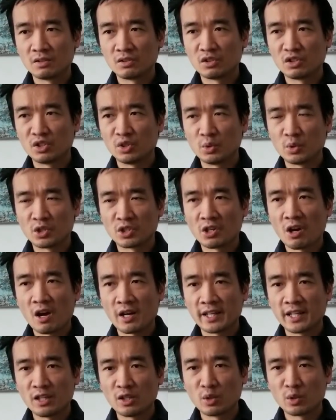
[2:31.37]
too
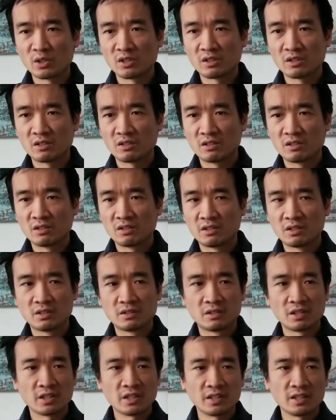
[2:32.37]
shocking or
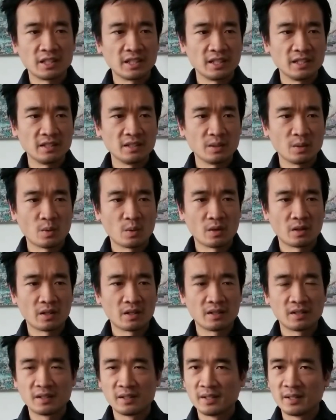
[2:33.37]
dirty
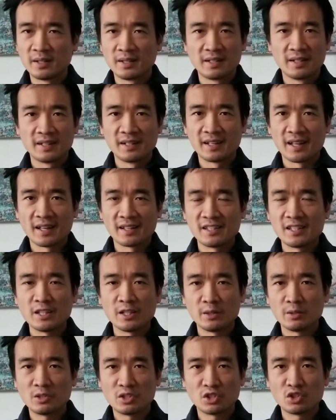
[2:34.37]
or, you
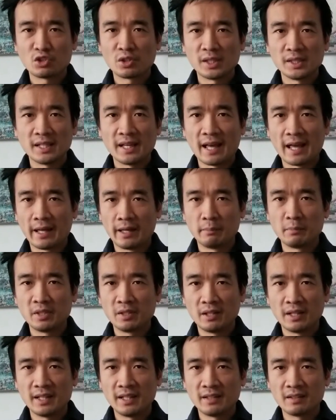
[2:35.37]
know, just trying to
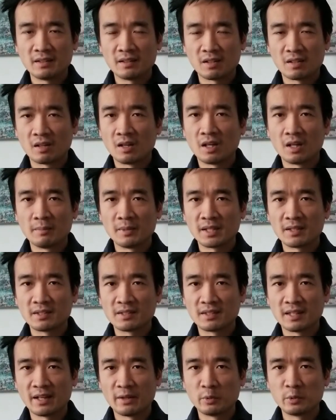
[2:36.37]
emulate the comics that